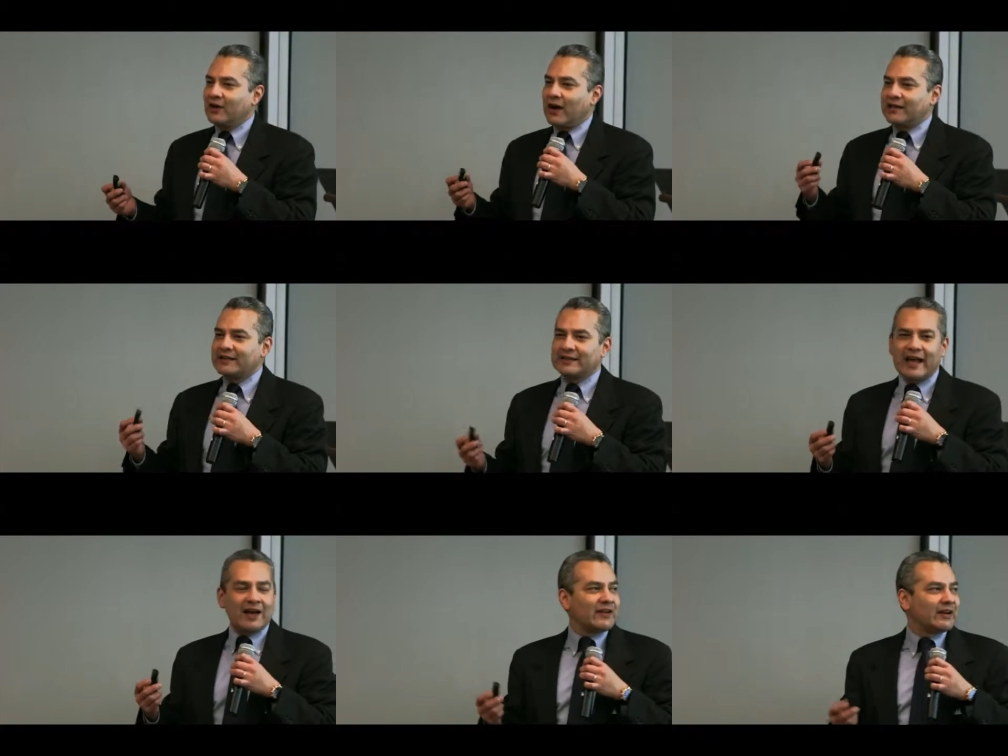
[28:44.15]
Us
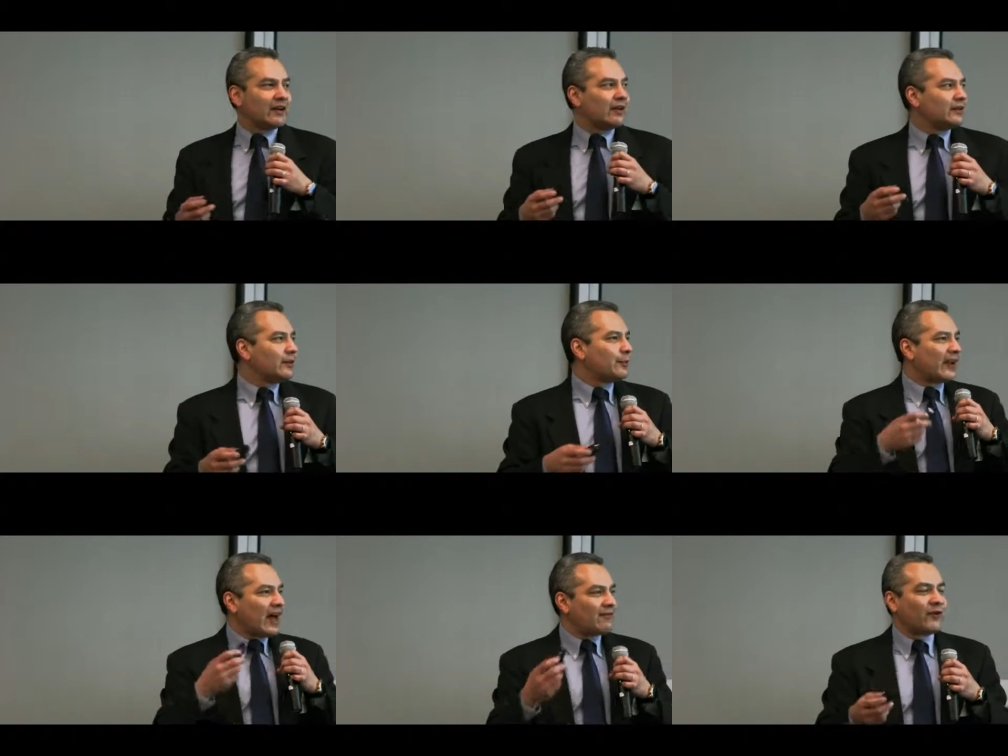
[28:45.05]
having the
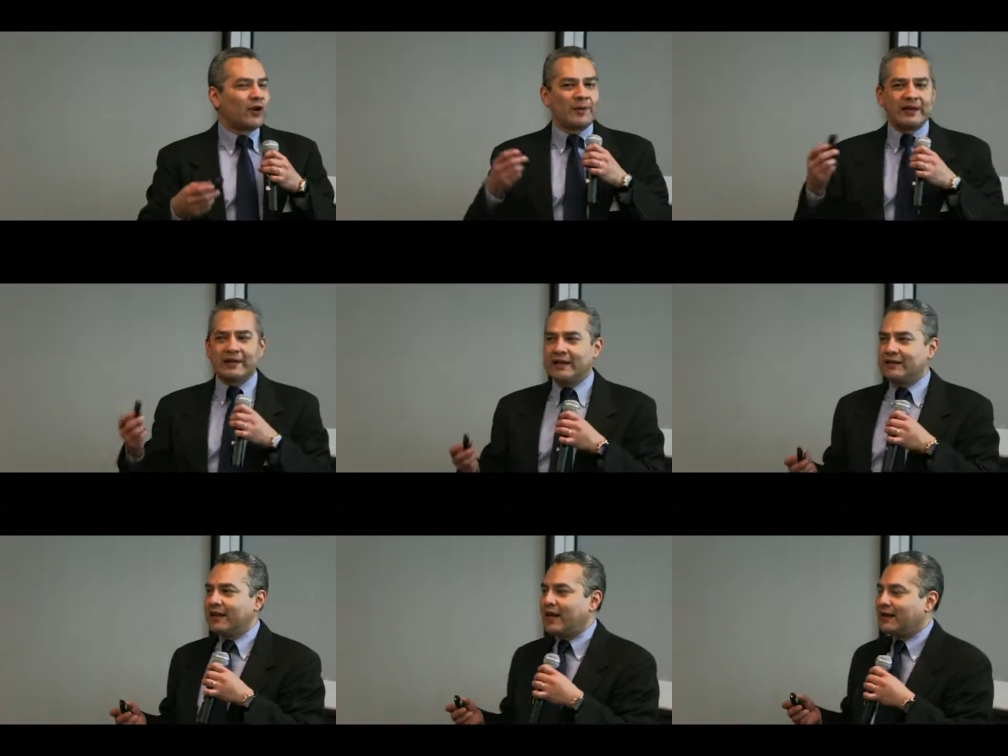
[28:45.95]
platform
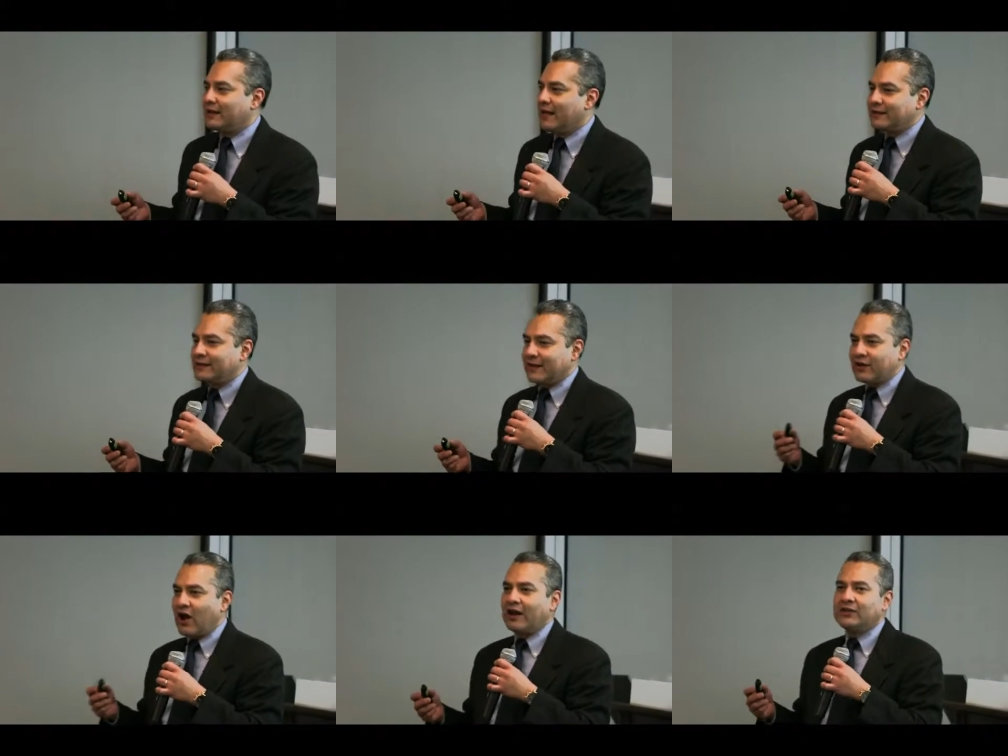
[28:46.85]
and
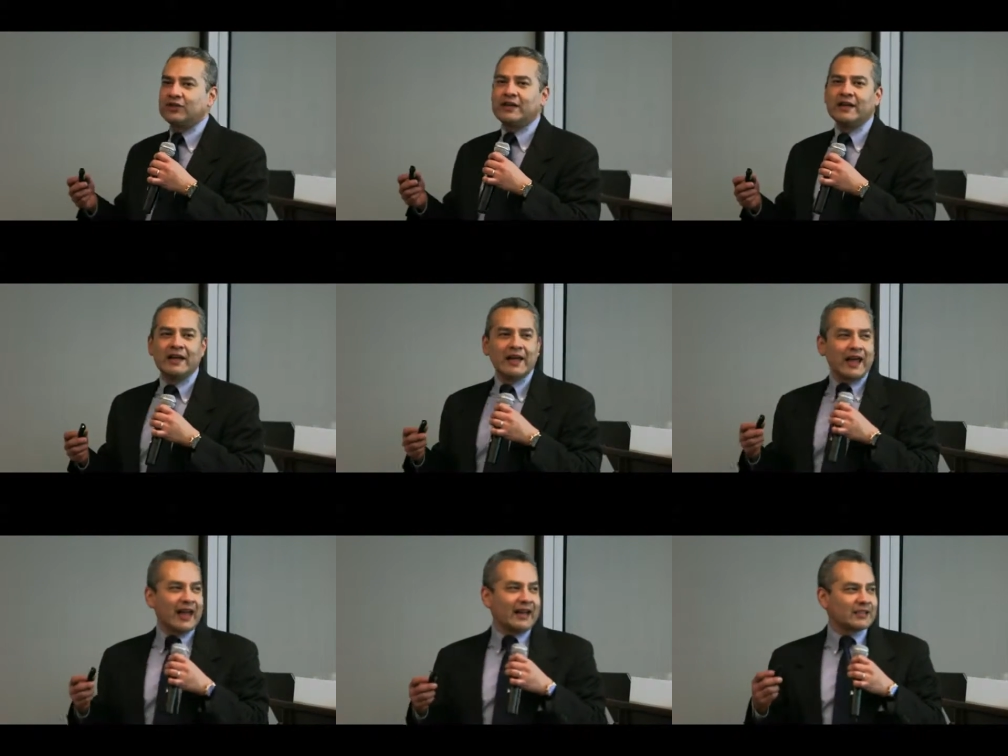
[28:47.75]
technology
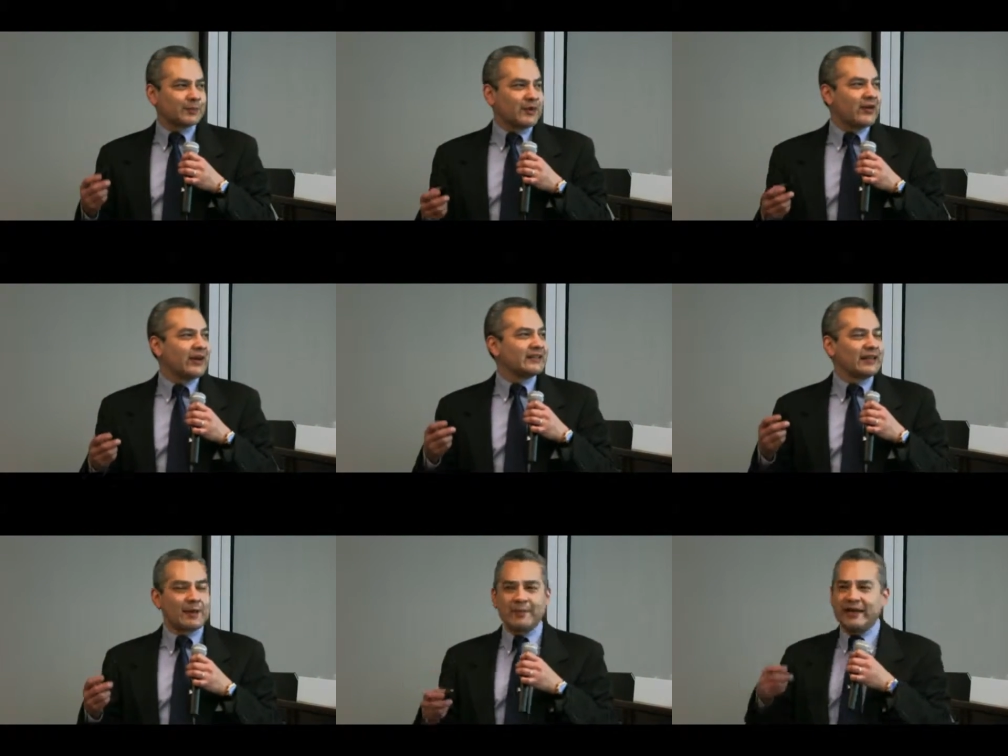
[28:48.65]
and experience,
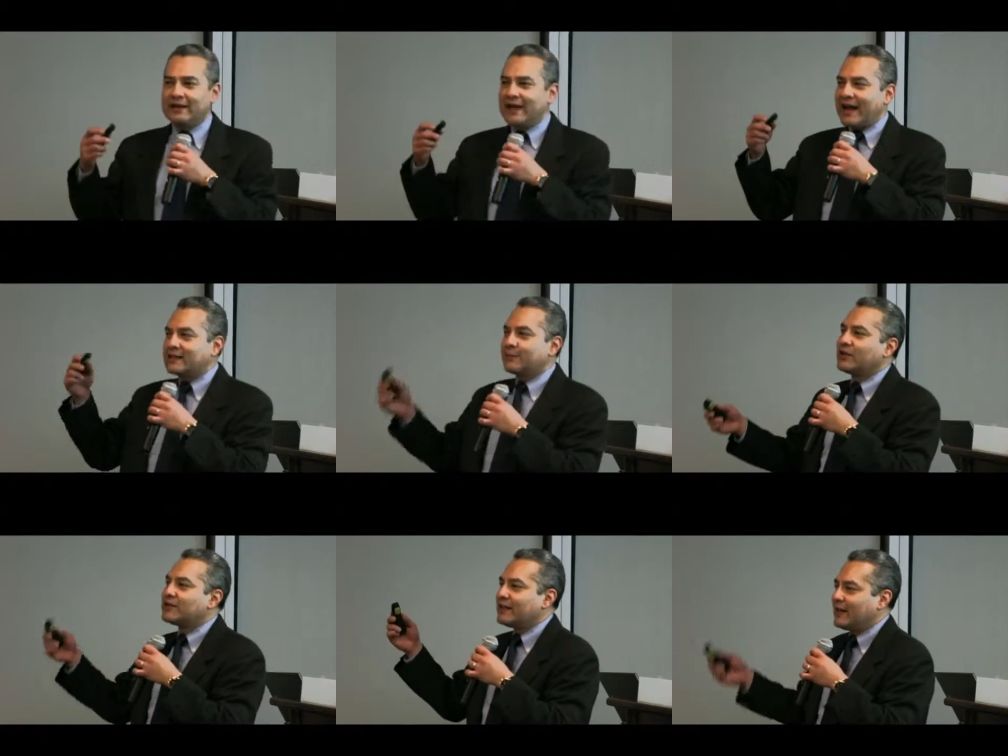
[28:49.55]
and then being
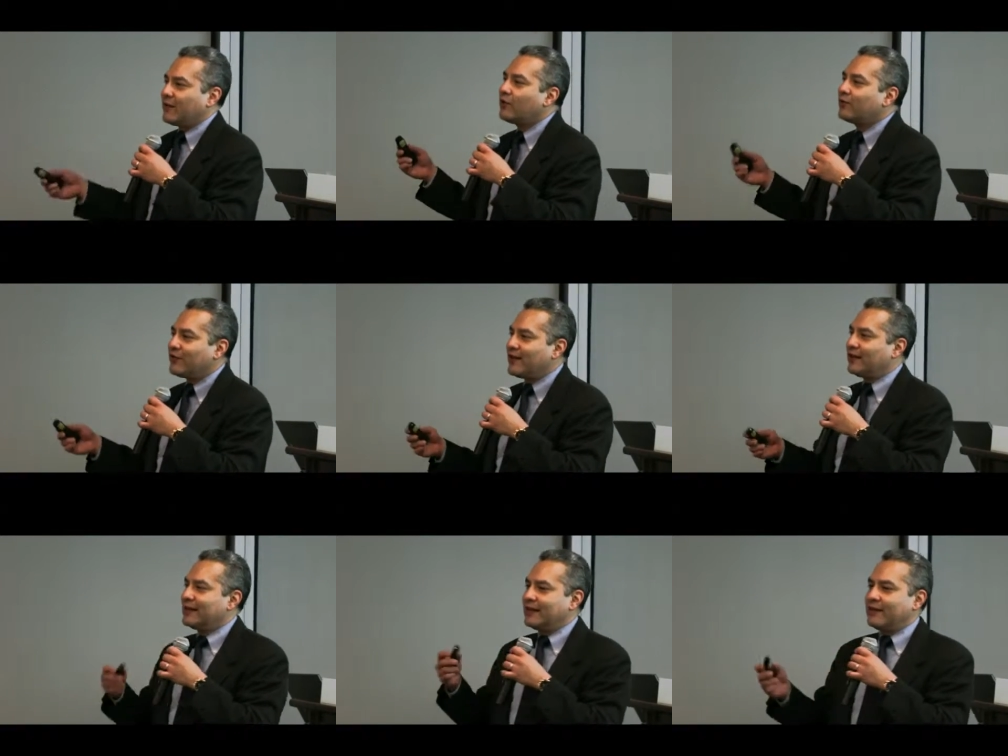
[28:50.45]
experts in their own
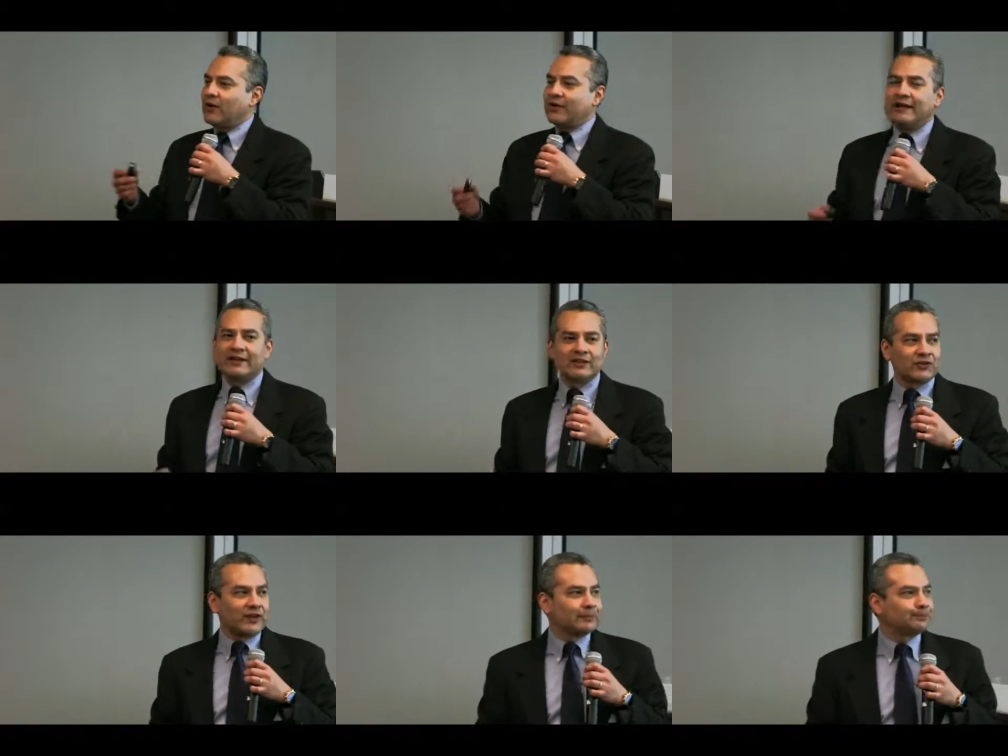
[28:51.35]
field, in their own
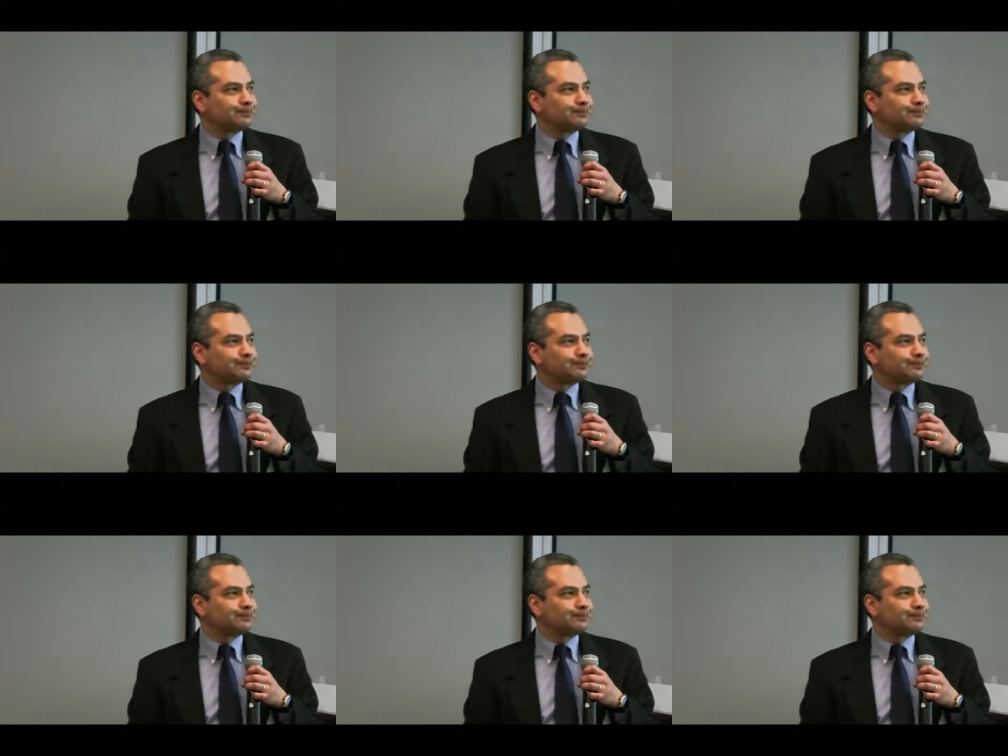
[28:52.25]
industry.